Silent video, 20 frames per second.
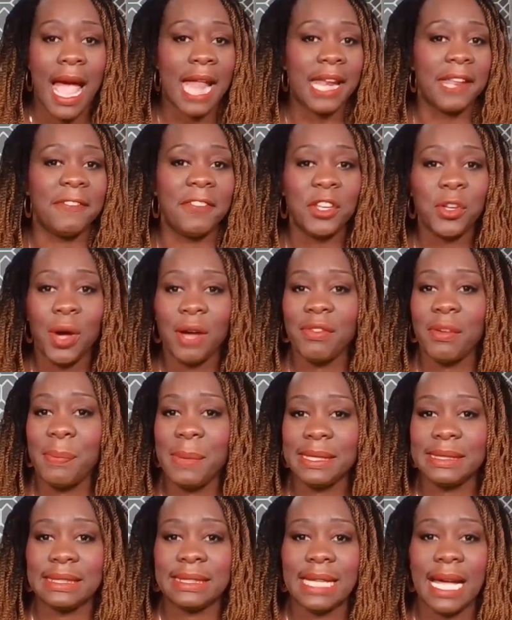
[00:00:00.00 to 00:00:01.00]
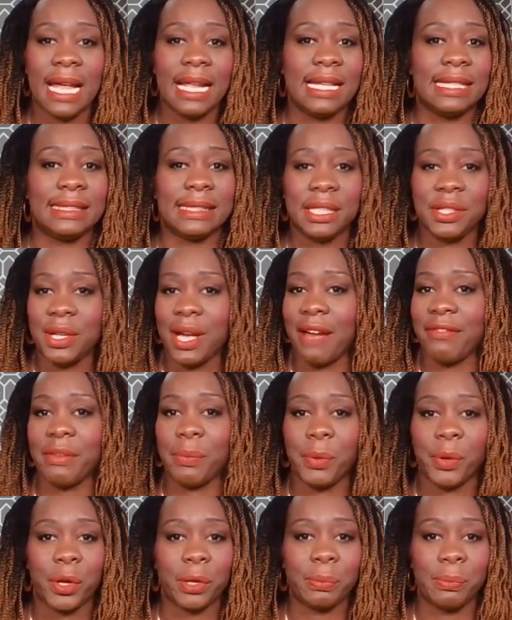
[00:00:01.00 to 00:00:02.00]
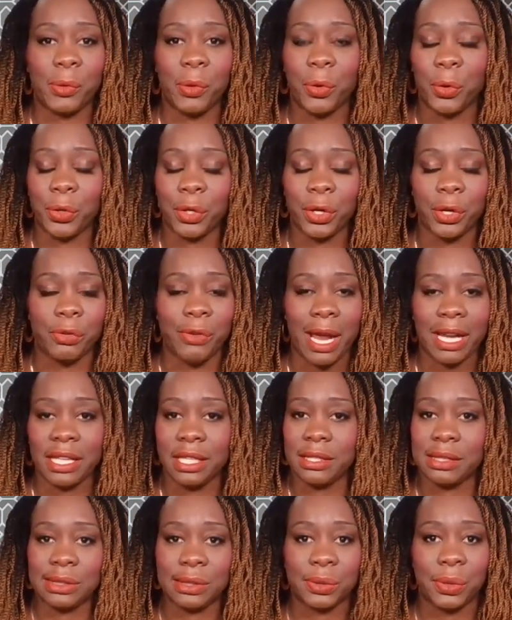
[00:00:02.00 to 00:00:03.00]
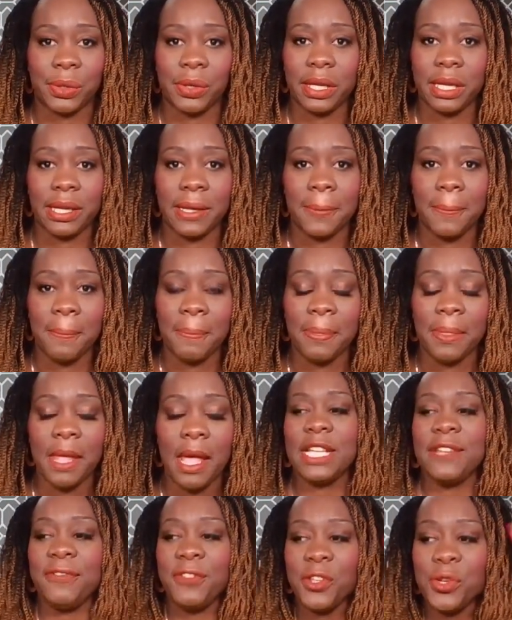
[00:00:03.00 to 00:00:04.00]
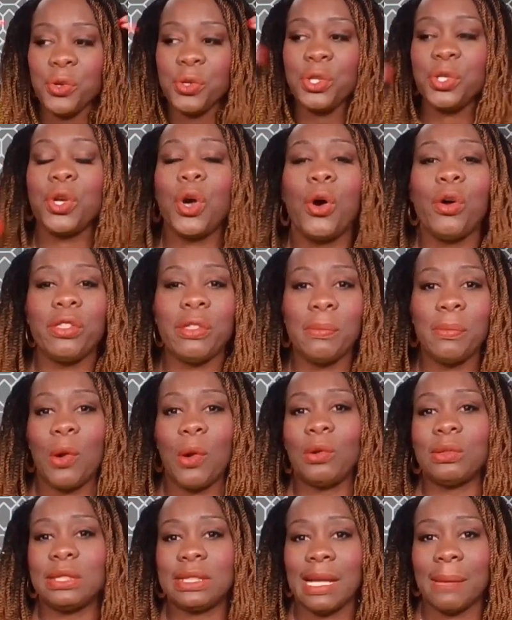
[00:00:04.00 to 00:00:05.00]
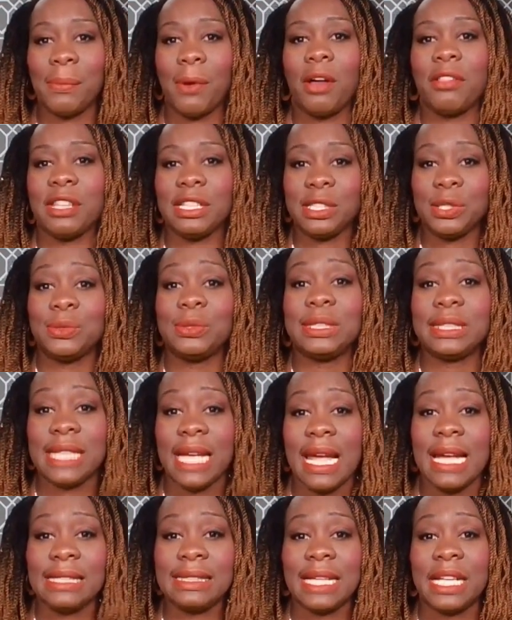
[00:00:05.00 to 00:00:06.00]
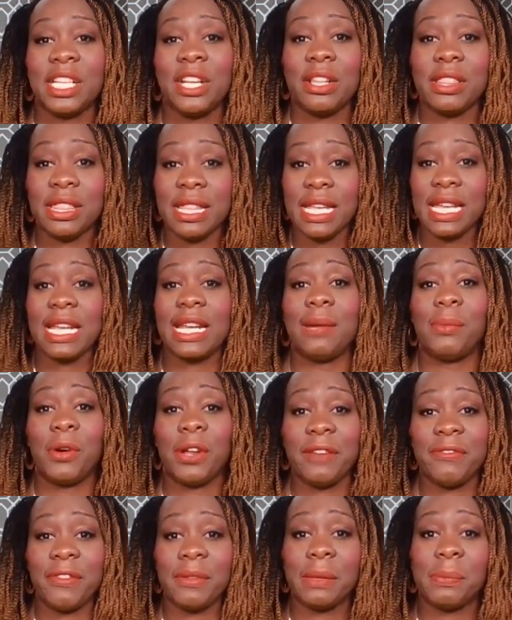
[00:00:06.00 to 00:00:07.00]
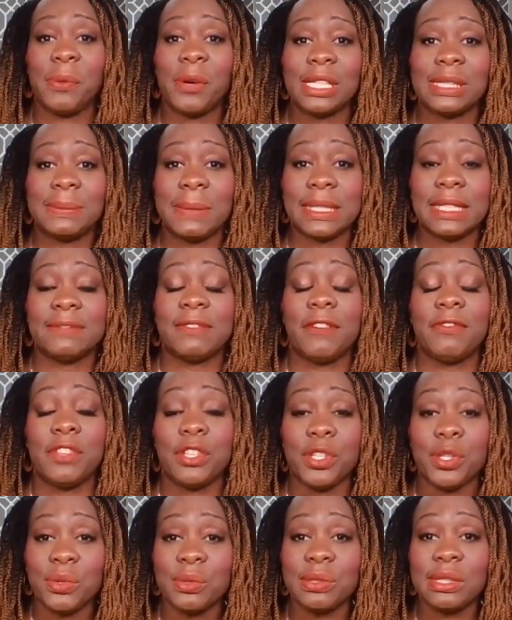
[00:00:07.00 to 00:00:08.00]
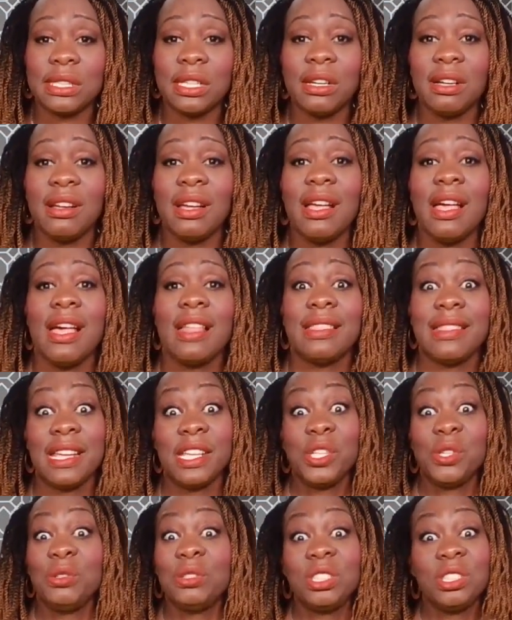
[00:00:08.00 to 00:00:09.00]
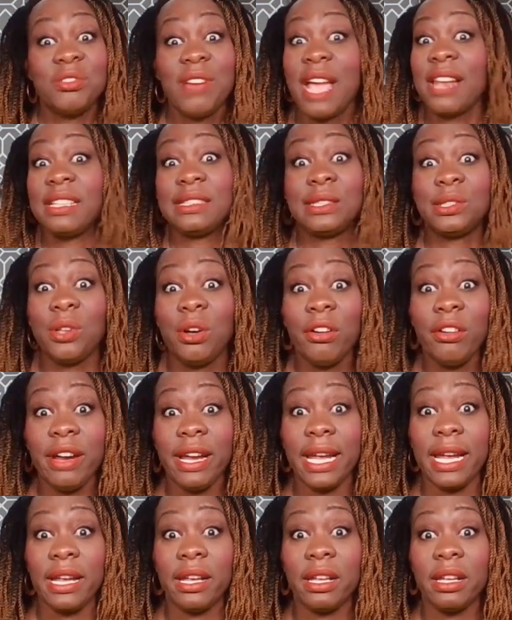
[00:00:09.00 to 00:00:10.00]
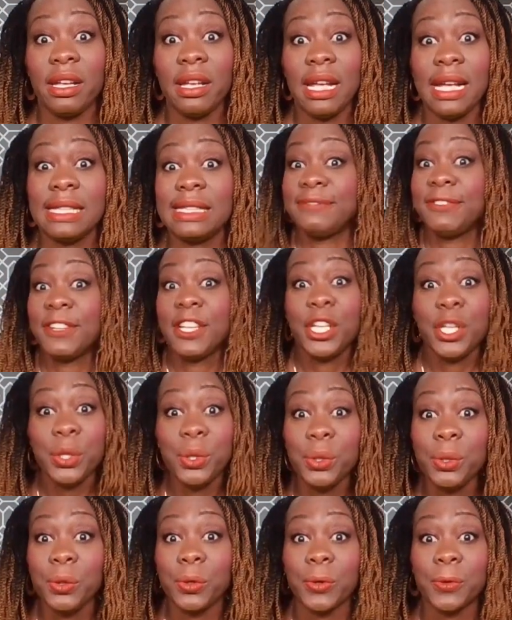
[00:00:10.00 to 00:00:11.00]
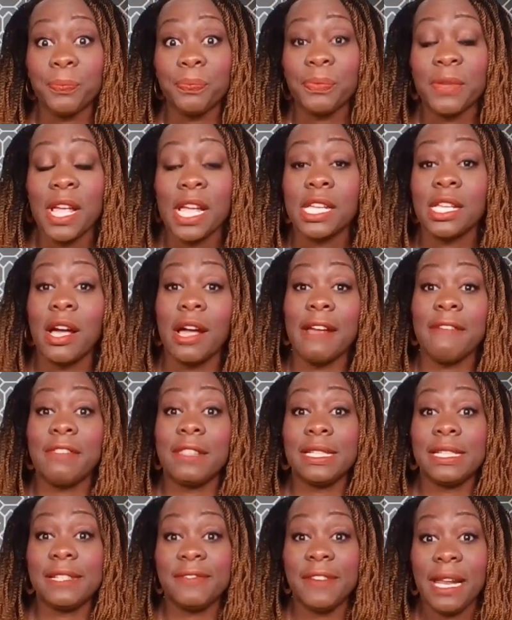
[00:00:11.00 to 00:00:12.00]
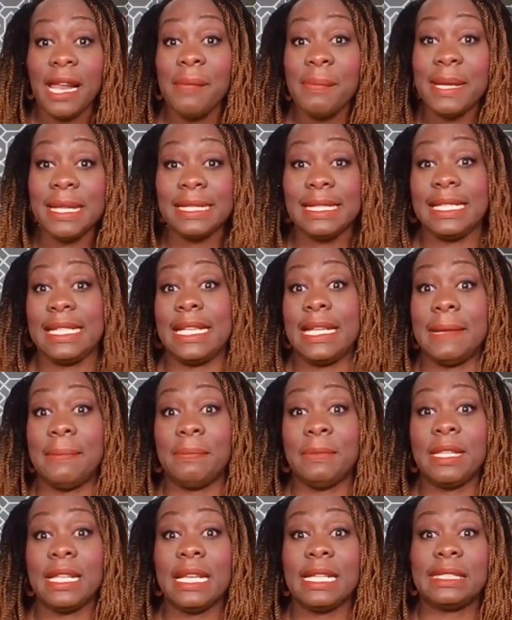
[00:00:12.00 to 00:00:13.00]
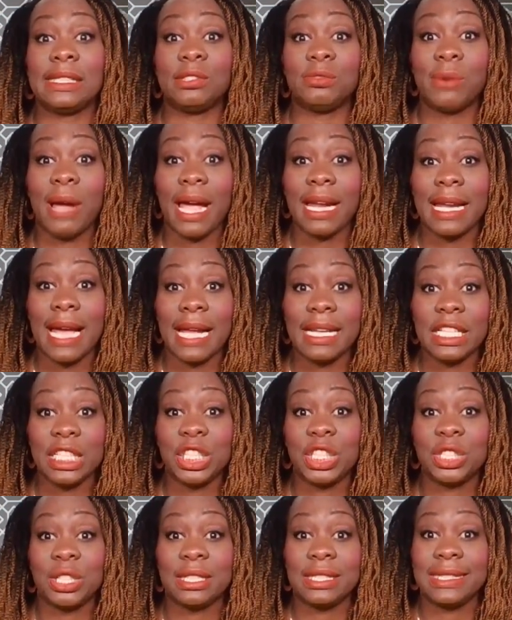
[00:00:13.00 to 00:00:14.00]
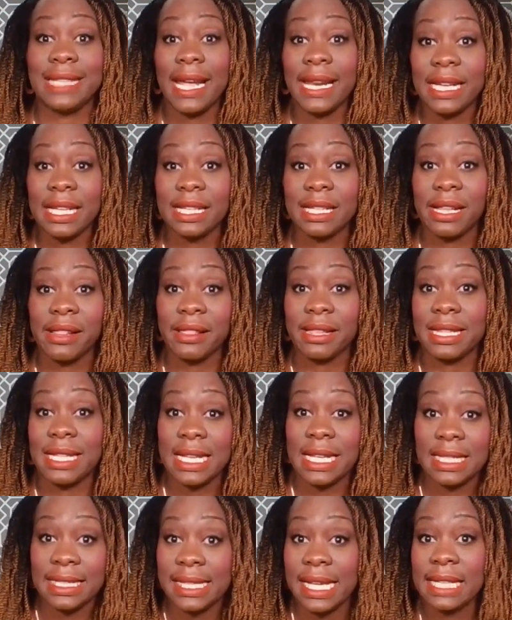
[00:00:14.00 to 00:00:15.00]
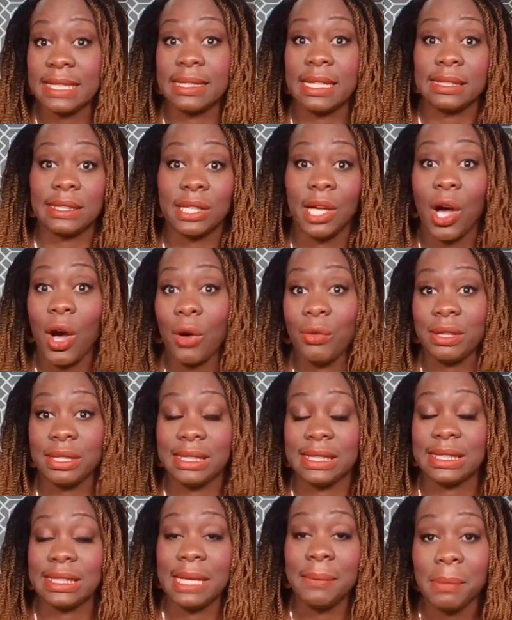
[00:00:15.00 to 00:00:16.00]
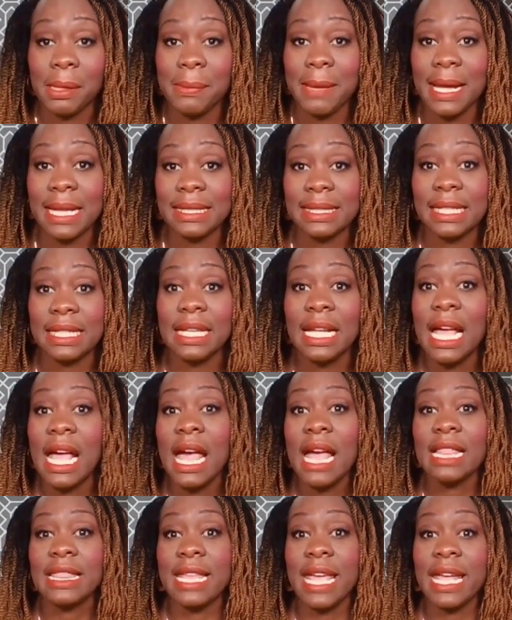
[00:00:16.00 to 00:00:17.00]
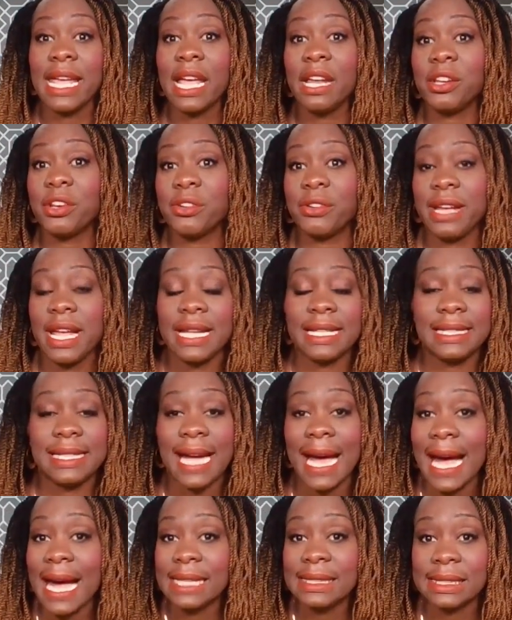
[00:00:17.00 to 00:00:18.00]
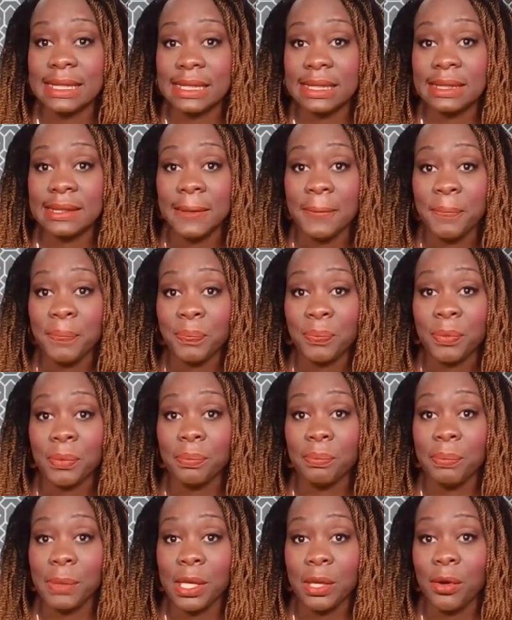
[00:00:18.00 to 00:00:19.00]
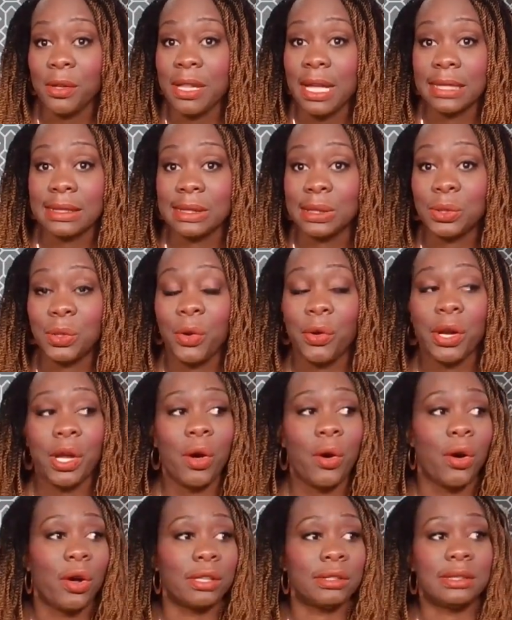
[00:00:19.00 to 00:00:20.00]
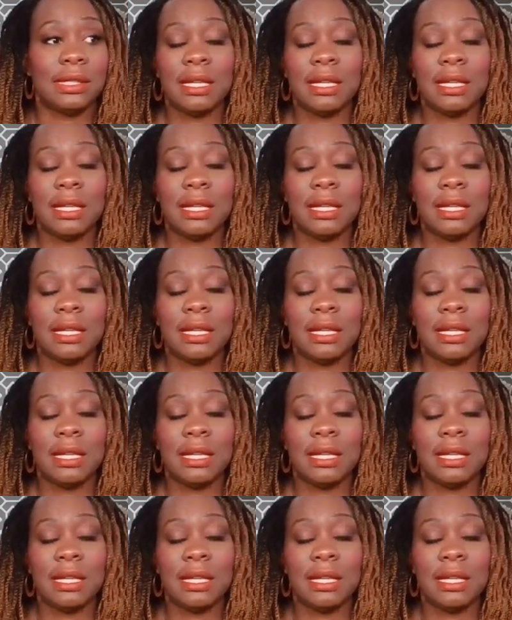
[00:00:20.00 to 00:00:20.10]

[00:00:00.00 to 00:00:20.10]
And if you don't have a business analyst, then you have the product owner writing the story. If you know the most about the use case and you're thinking about it from the perspective of the user, then you should write the story. It's for you. Now, if the development team needs to write additional technical details as to how this is implemented, they can create tasks below that story or